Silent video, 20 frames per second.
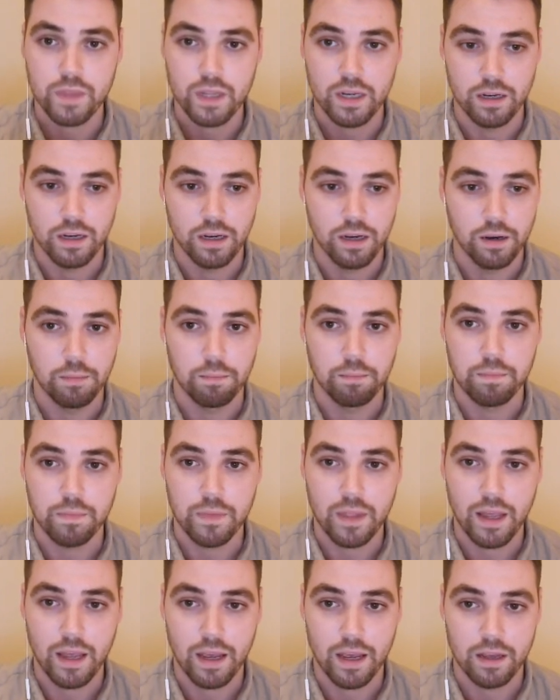
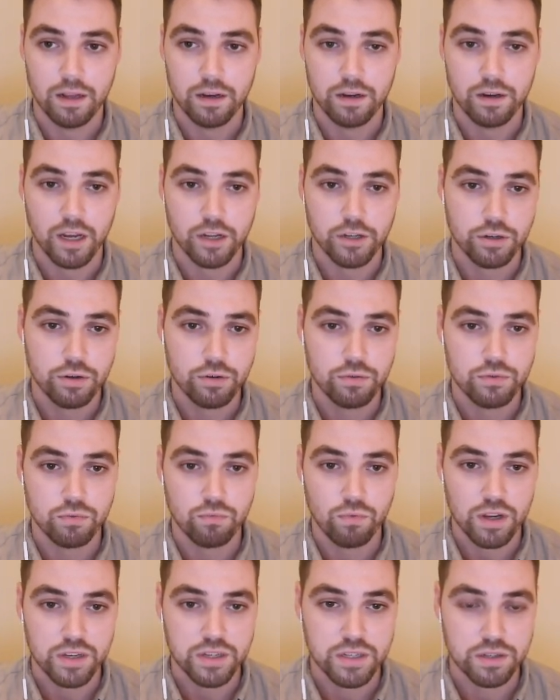and I chose
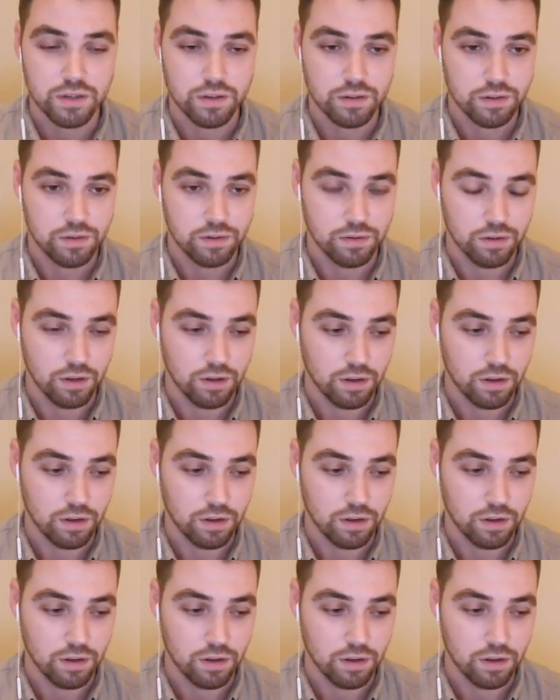Rust